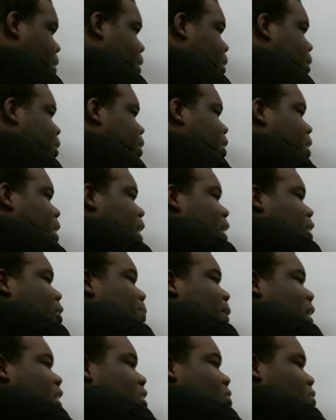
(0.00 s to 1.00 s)
So x
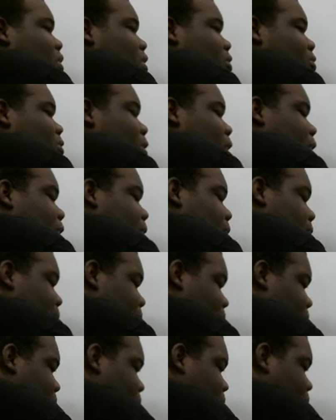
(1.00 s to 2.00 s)
minus 1y,
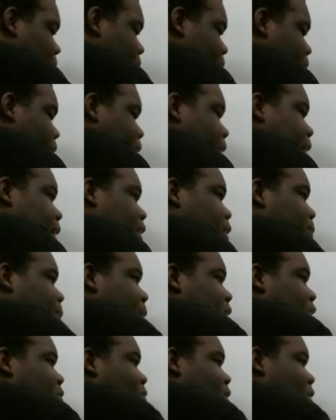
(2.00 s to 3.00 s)
x
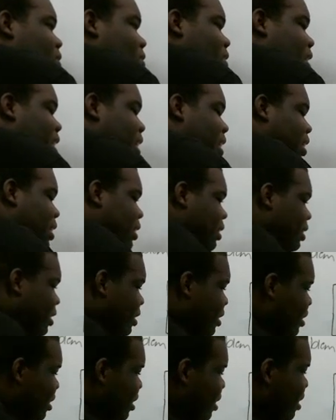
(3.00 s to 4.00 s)
plus 1y.
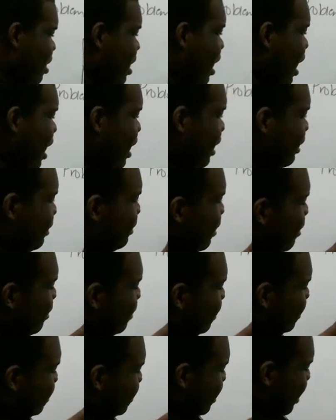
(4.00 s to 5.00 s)
And as long
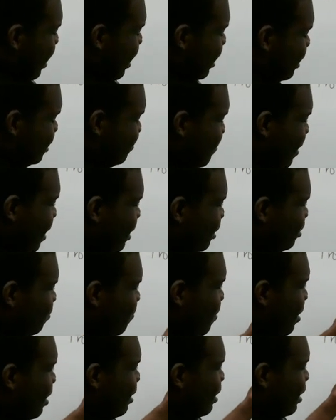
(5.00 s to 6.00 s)
as x minus
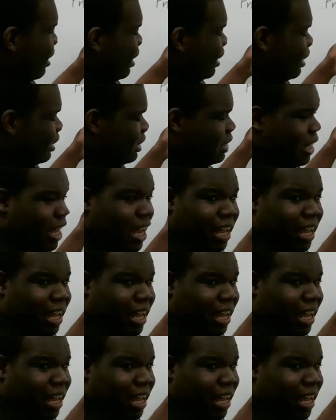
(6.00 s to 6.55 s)
1 is